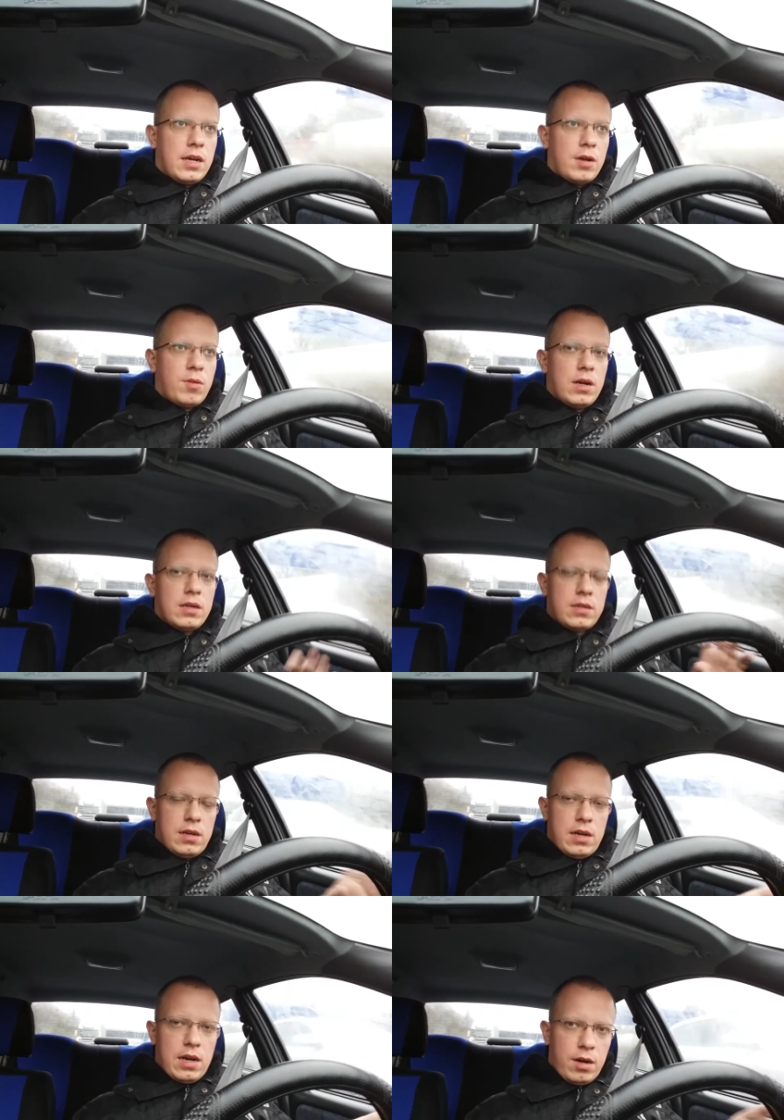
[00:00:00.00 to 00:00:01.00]
I went
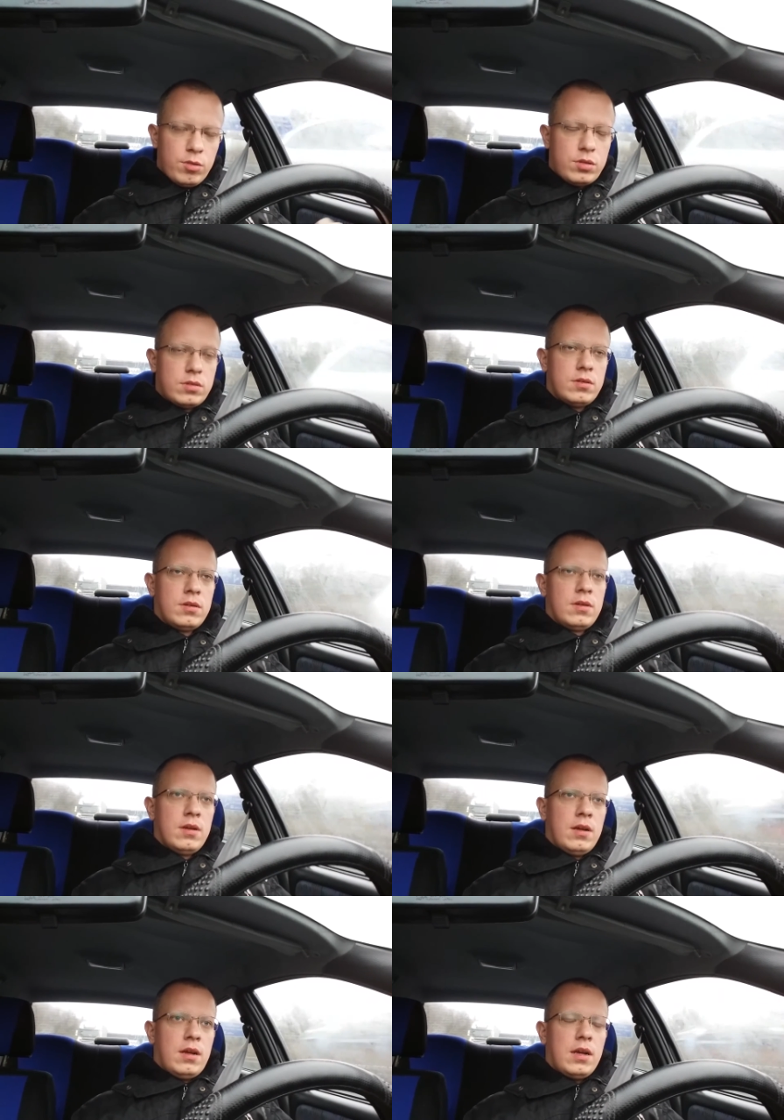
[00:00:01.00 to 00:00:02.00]
out
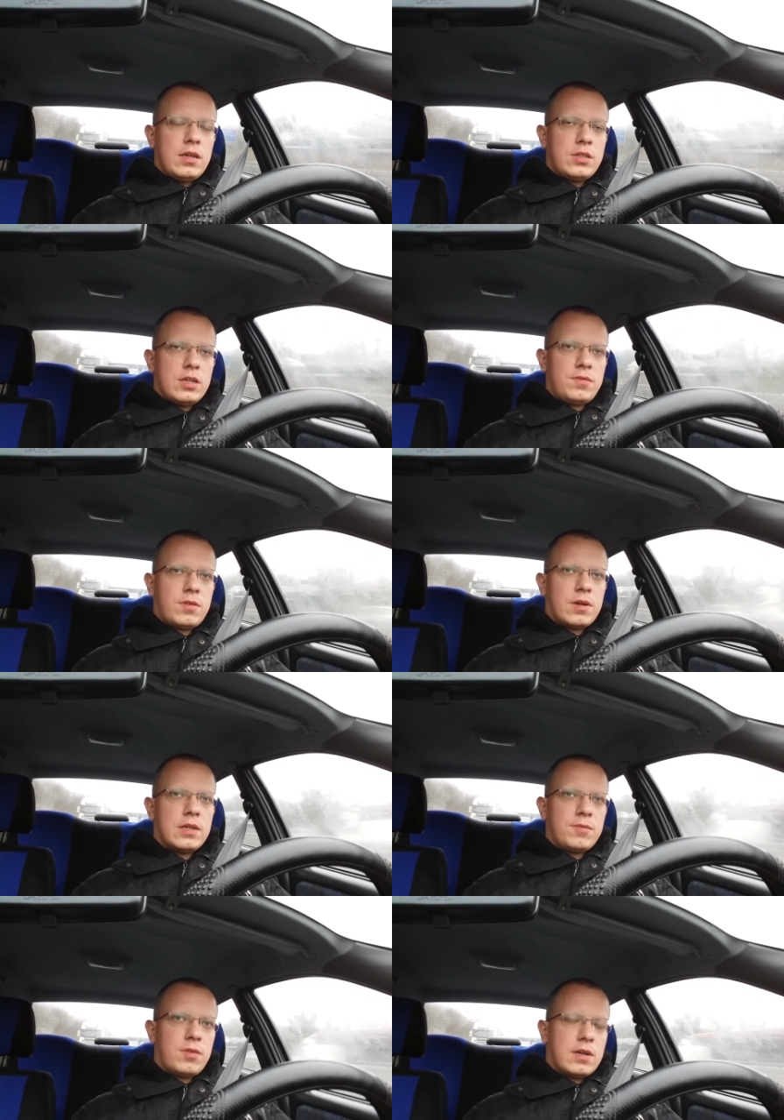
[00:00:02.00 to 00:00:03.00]
just for
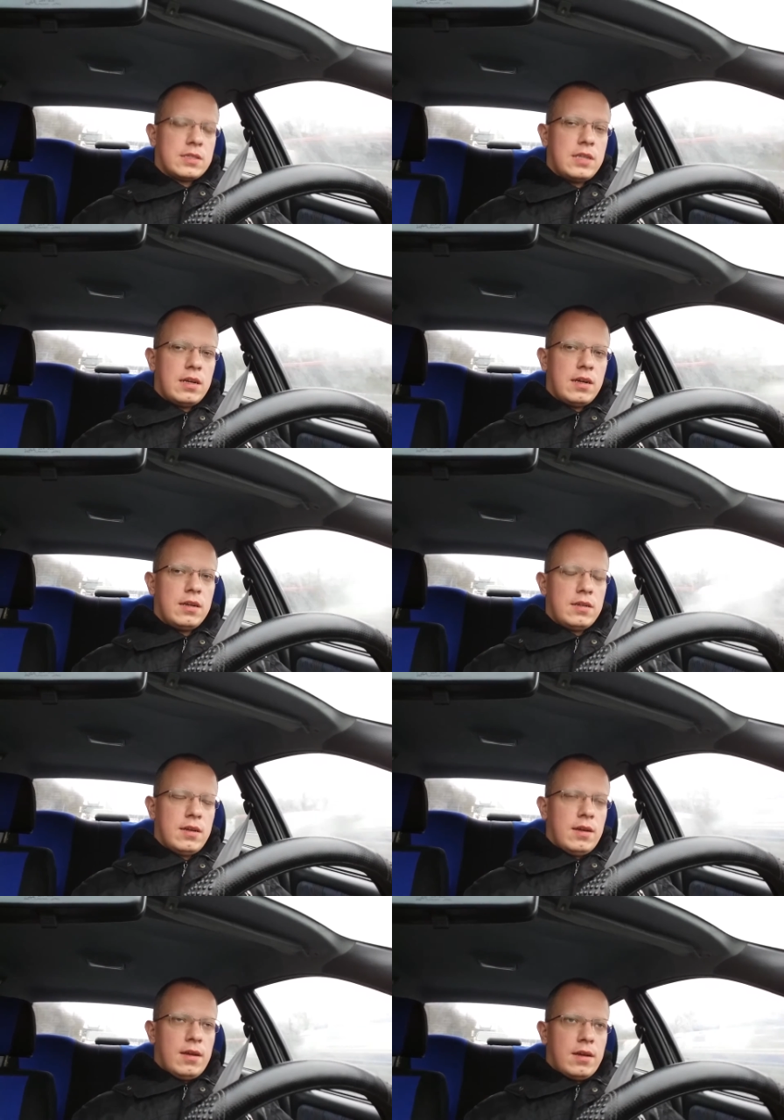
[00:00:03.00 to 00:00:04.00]
a second
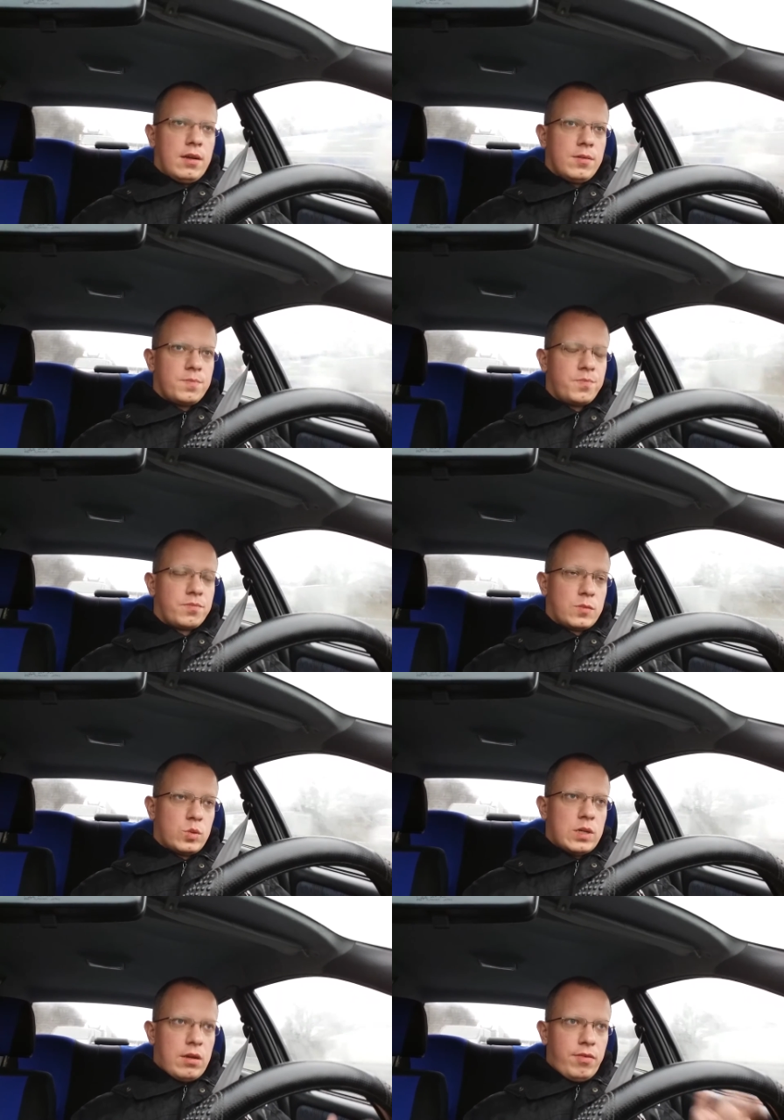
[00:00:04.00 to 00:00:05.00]

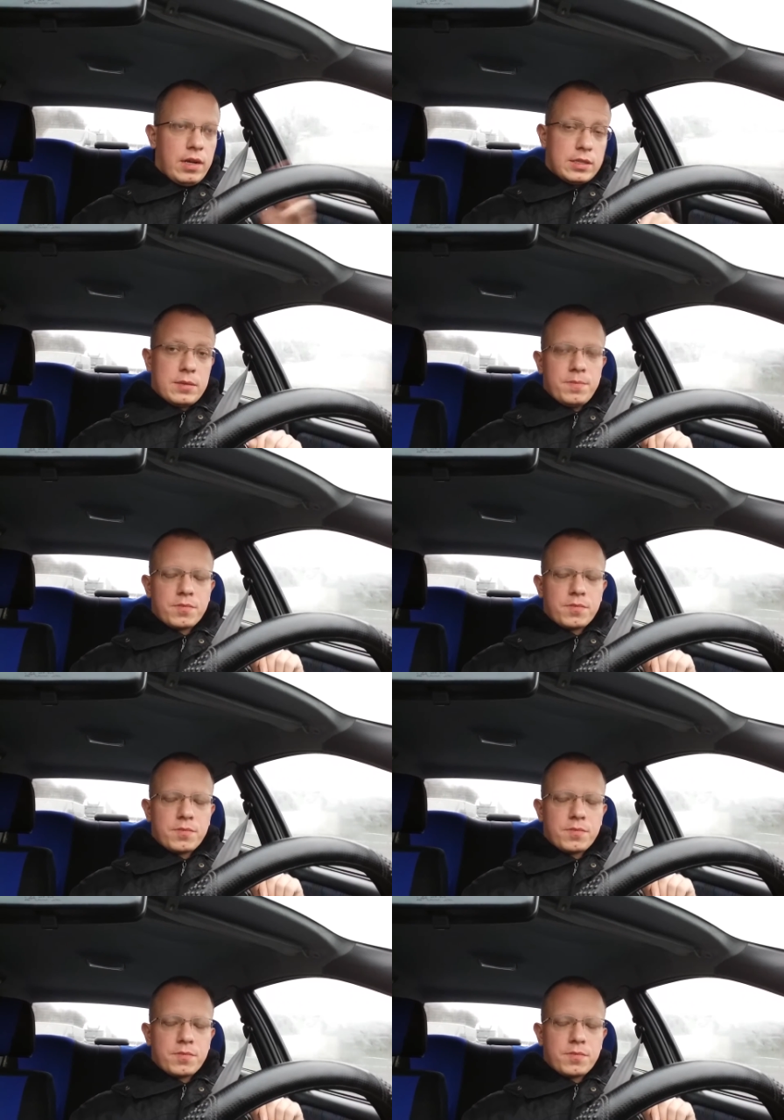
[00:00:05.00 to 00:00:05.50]
and take things.